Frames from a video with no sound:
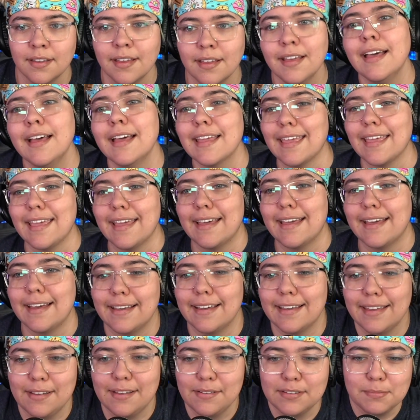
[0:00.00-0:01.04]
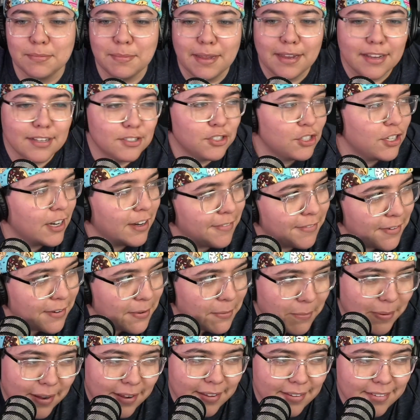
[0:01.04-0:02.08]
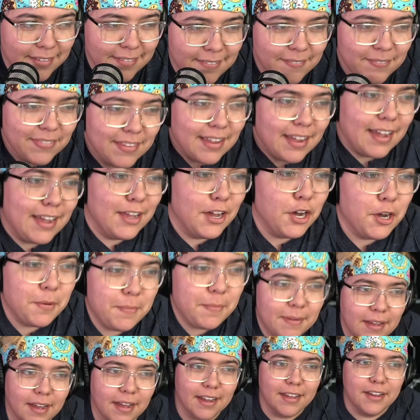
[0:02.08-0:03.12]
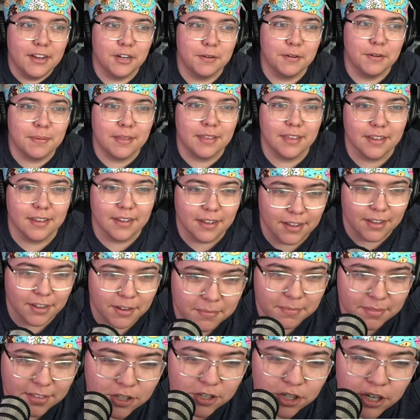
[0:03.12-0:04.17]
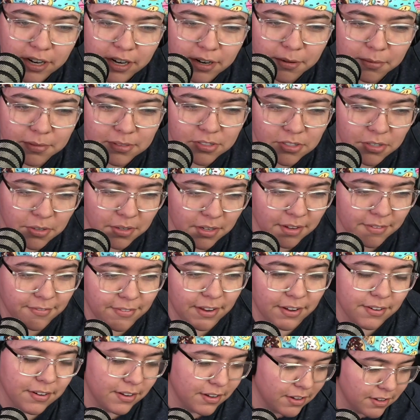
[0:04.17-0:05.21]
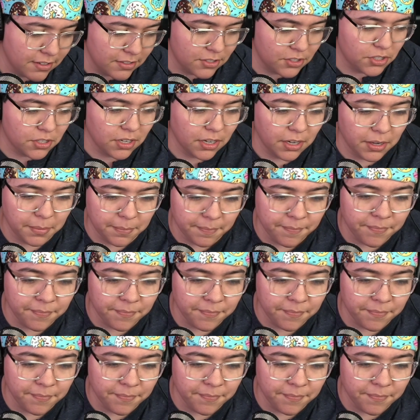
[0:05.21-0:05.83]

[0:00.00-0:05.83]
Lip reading: yeah, it was Megan's chair for a while. I hope the chair was doing a very good stream.